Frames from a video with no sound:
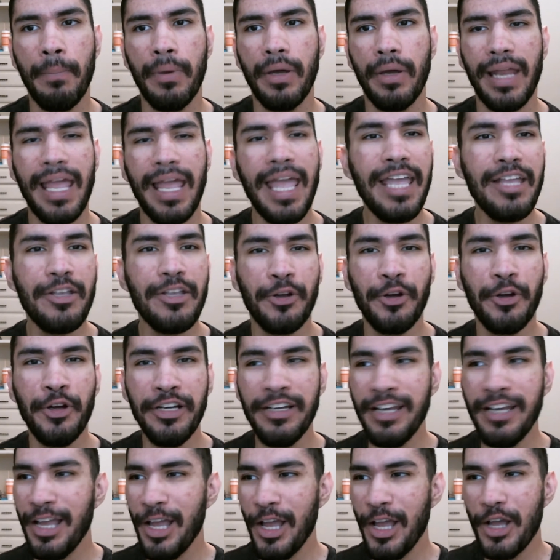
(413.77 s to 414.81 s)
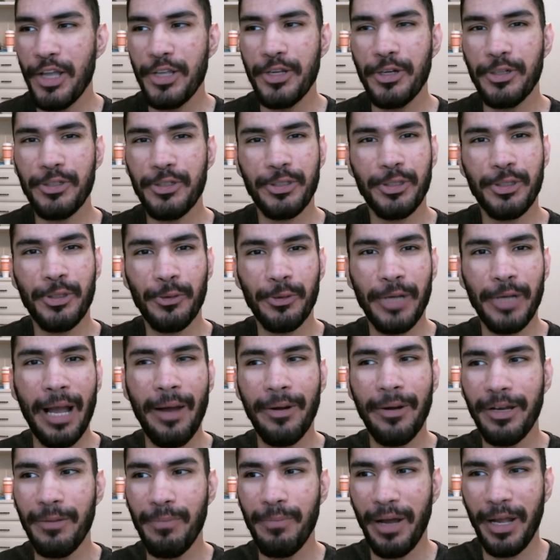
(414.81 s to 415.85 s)
But hey, you're
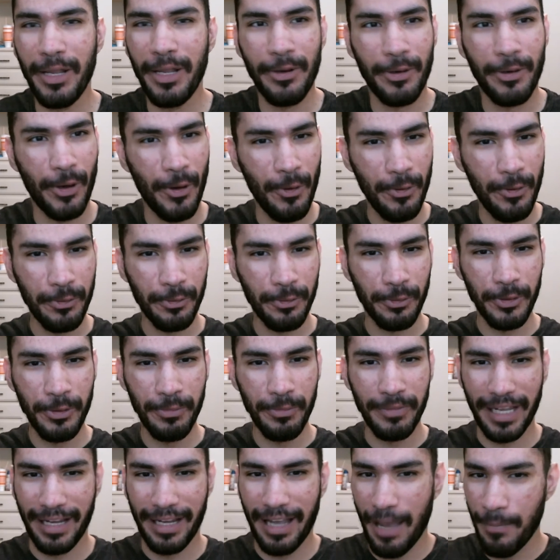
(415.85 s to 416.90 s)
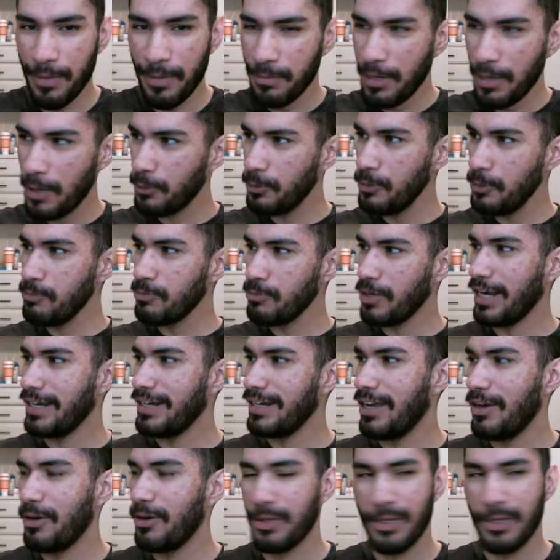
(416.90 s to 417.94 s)
surrounded by your own room. Like, I'm in my room right
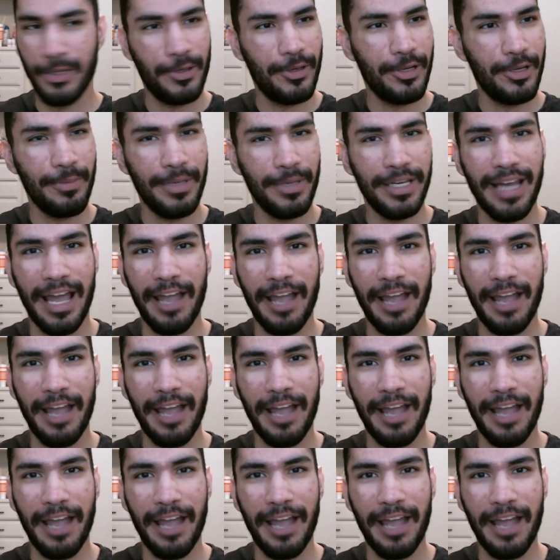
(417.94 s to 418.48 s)
now. You know what I mean?